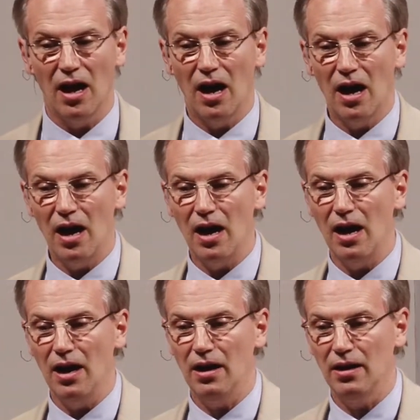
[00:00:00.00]

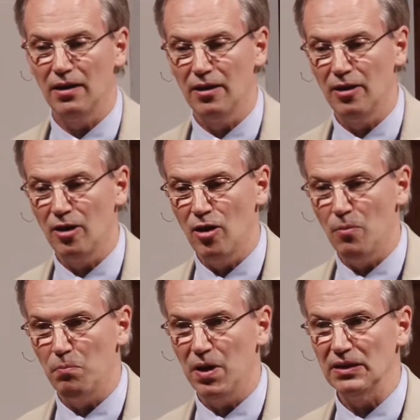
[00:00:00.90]
Ah,
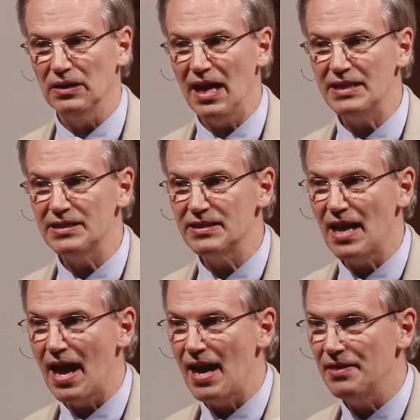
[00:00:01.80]
but let's
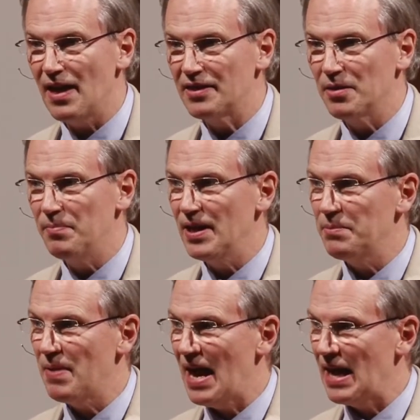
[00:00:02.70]
say that the
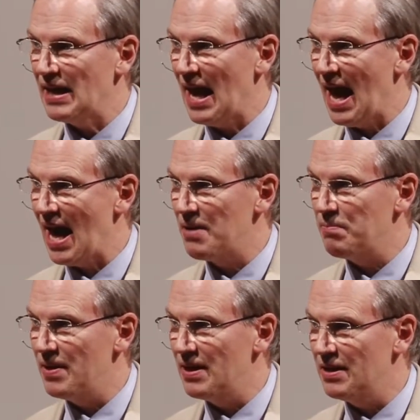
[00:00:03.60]
Big Bang
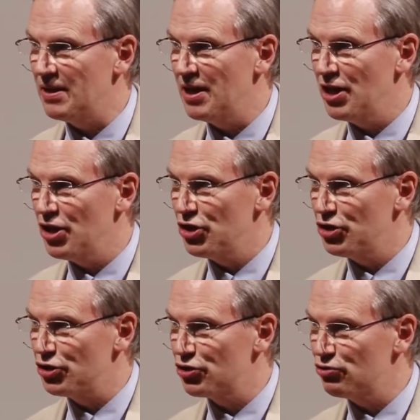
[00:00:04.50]
had been
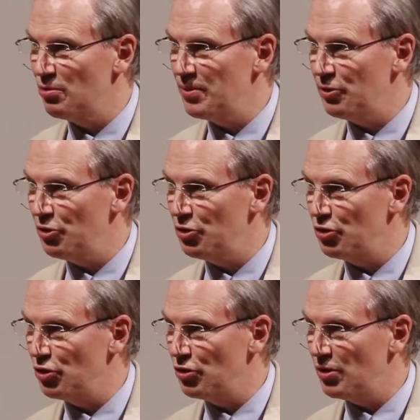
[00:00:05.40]

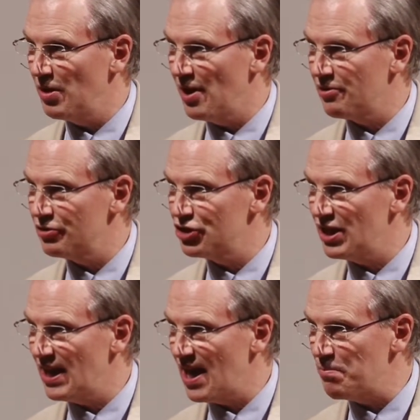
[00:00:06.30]
distributed
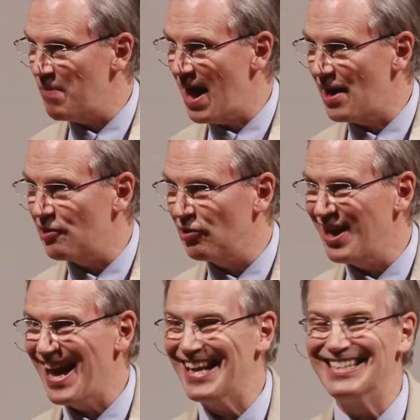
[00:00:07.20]
energy and matter
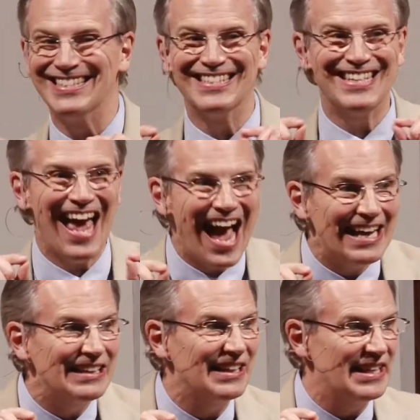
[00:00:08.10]

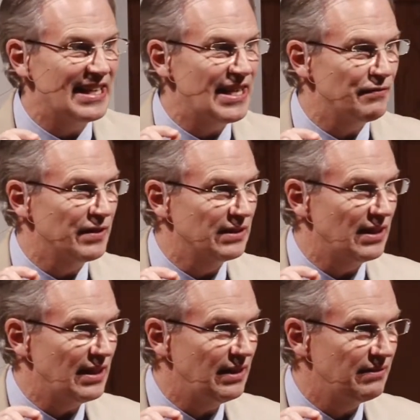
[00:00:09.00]
exactly evenly,